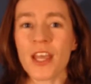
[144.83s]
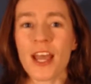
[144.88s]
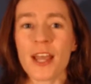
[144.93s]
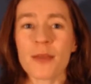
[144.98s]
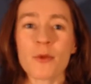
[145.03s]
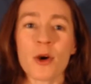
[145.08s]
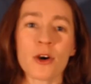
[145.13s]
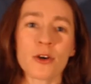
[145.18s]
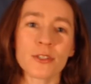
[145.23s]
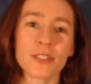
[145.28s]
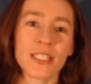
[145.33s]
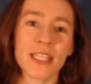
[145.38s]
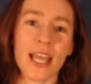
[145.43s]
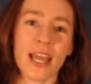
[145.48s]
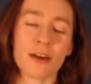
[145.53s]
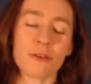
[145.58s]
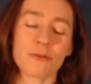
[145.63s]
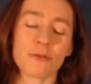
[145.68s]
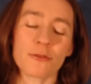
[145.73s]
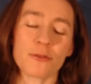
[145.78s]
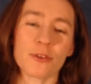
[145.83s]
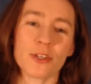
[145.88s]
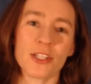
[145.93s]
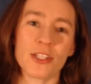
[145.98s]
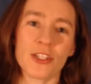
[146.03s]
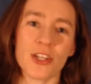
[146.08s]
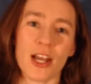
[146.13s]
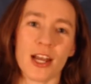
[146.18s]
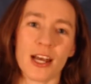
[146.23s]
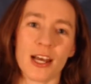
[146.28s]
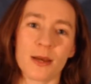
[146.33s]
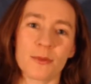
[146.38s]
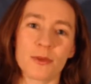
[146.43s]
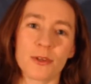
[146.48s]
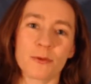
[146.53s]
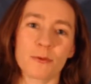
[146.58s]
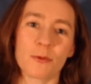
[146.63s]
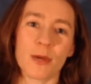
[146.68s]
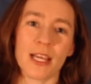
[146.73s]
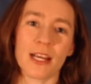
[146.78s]
I'm holding out for a job
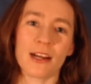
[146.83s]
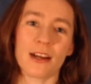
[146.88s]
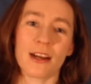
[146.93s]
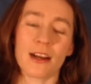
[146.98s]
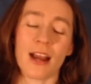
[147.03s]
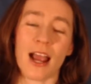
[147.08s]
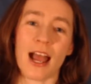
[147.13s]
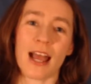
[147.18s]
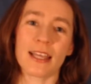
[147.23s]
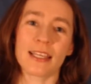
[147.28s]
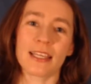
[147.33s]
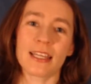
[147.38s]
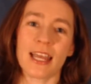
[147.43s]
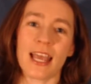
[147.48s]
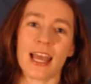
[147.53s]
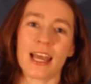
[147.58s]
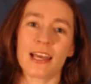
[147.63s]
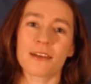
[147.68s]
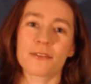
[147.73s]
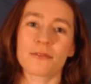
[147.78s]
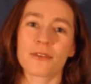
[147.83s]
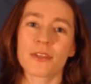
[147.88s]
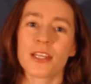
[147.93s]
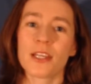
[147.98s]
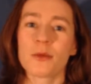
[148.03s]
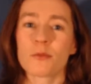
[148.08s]
where I can have